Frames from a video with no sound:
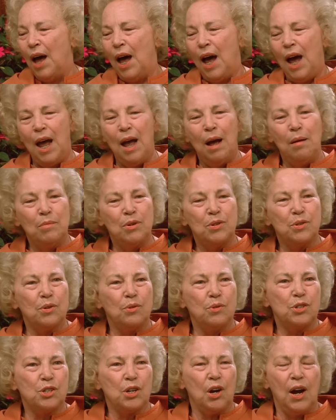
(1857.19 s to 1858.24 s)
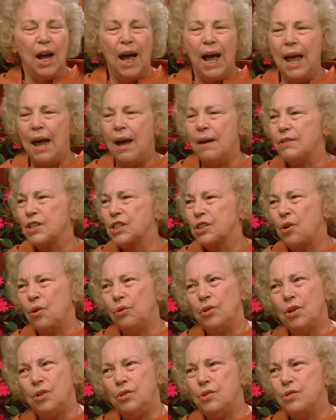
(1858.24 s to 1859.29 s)
I am so sorry. I have
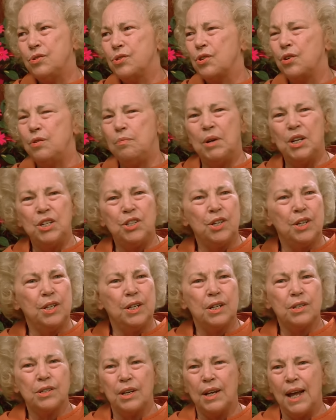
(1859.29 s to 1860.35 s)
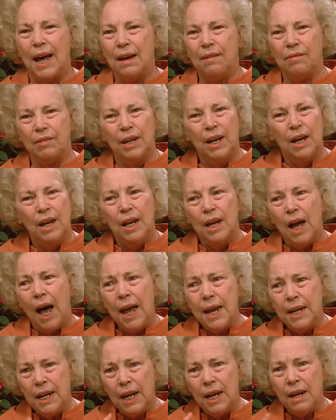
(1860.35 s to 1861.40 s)
scolded you so much in this life.
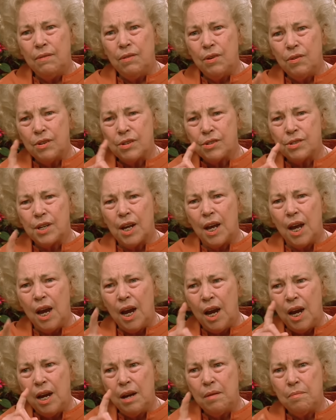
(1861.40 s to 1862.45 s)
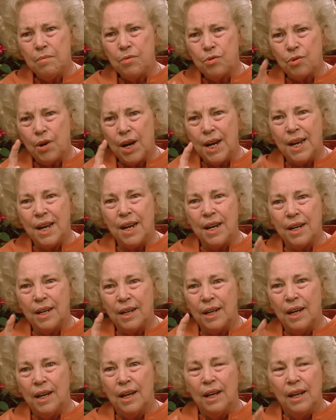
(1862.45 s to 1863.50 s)
I gave you the same
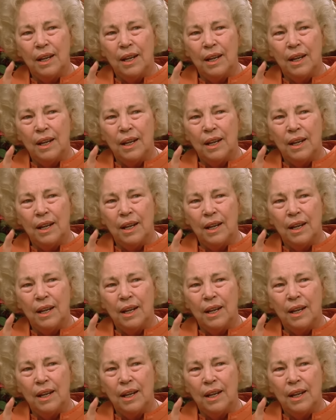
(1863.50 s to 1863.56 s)
training